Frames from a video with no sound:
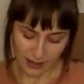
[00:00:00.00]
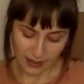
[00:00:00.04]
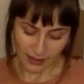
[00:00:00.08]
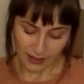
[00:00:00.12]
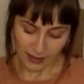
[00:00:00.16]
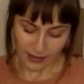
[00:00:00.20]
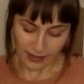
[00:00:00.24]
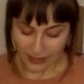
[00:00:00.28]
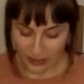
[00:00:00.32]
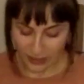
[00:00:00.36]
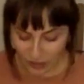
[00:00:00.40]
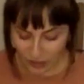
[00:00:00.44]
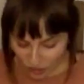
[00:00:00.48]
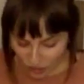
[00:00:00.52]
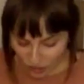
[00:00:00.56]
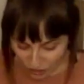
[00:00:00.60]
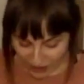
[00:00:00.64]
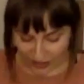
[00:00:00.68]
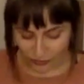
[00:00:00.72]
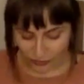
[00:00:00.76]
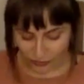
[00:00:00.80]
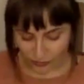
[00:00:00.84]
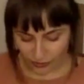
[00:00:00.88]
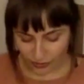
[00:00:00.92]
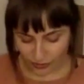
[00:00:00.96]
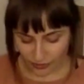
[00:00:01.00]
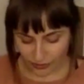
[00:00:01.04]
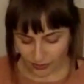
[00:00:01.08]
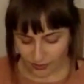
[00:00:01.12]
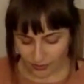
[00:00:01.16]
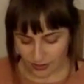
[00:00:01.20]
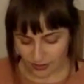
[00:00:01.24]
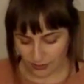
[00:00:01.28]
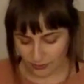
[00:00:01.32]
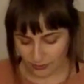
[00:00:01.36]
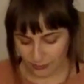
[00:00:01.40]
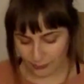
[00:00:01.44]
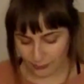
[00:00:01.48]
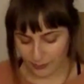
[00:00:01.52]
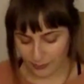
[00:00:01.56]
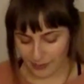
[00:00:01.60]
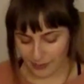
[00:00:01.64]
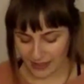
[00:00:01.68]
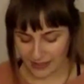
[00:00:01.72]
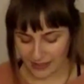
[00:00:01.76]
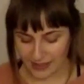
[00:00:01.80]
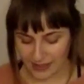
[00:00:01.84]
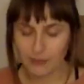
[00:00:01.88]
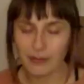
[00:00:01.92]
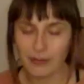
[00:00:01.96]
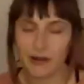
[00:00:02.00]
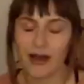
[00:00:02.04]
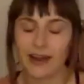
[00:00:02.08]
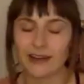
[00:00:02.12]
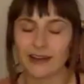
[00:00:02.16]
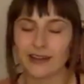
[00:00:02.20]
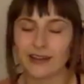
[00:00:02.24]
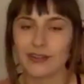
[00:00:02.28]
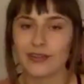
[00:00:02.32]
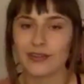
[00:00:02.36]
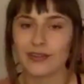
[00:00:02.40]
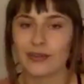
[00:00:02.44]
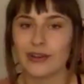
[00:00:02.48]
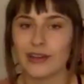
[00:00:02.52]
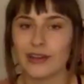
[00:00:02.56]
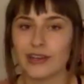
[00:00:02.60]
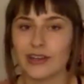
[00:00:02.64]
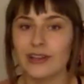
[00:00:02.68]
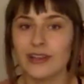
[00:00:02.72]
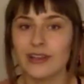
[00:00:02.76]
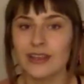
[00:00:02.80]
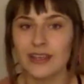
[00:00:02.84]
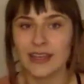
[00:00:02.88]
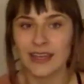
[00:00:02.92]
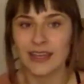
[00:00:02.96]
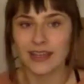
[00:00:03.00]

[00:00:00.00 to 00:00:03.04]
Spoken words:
In general, for making a potting soil,